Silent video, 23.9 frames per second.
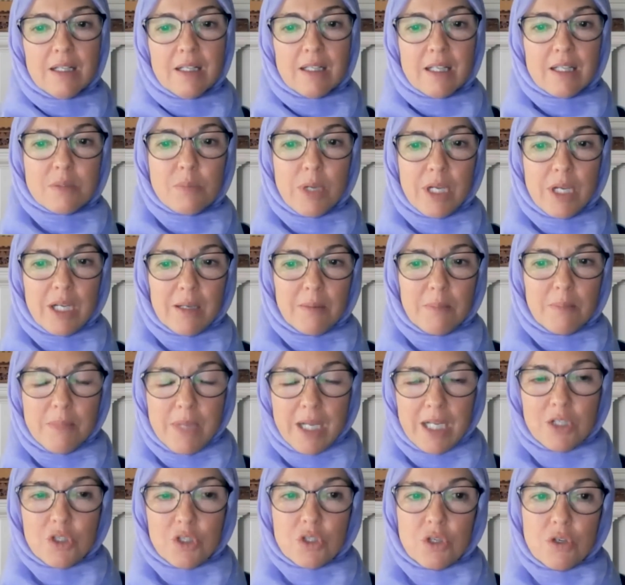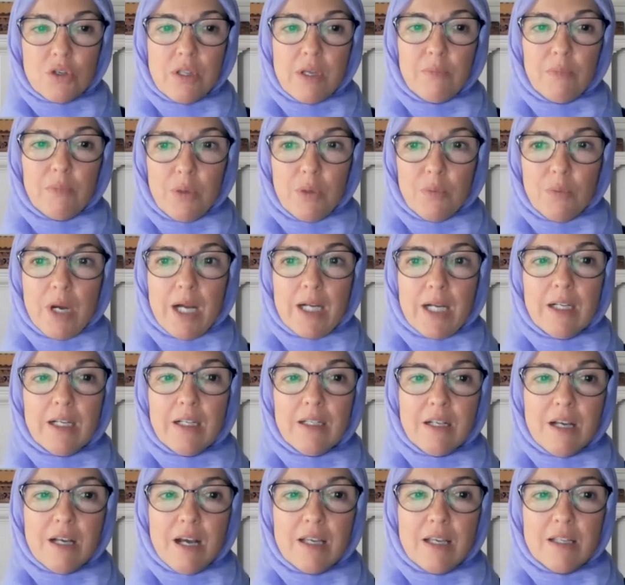let's make sure that we
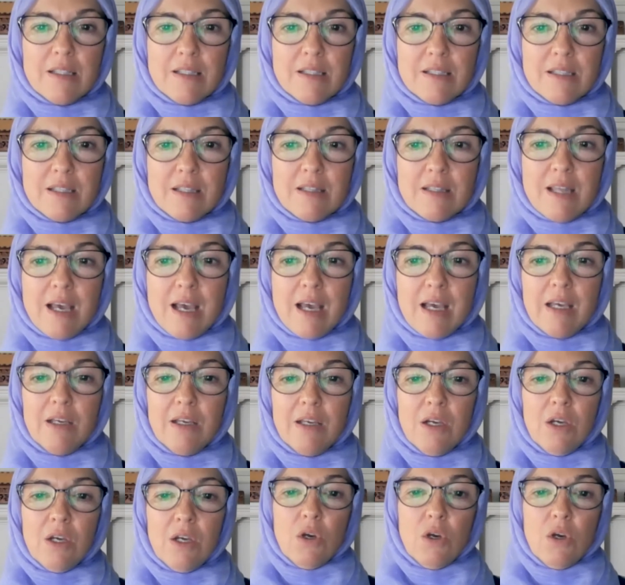recognize that